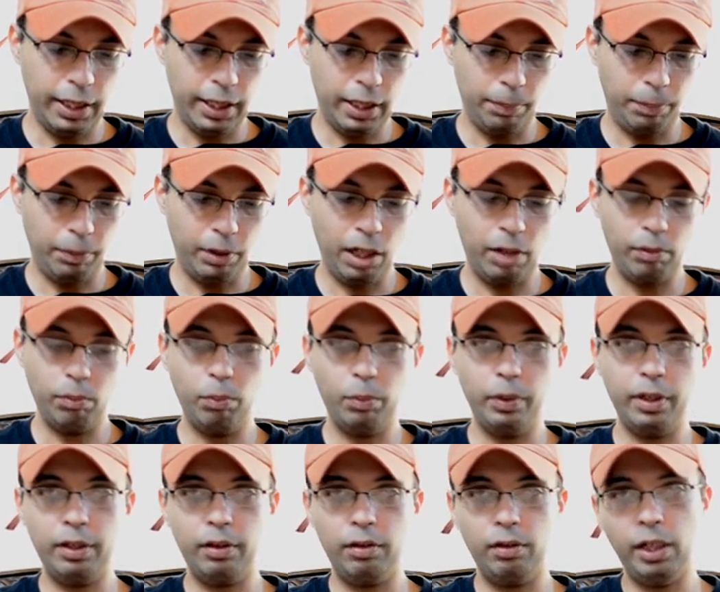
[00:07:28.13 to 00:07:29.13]
had a problem
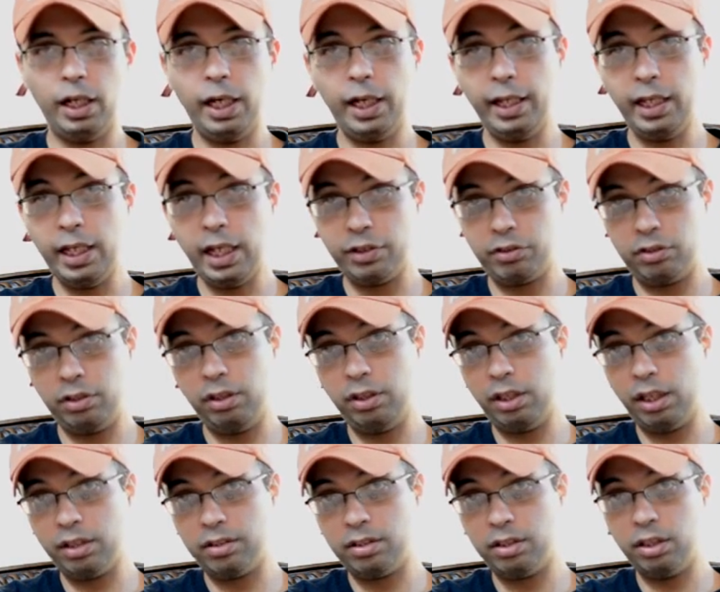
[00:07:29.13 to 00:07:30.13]
with, I actually
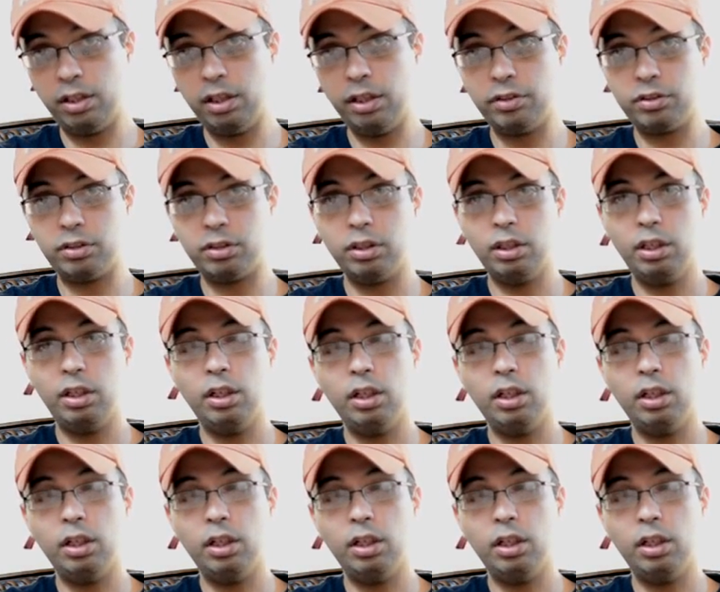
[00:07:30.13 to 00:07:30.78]
tested this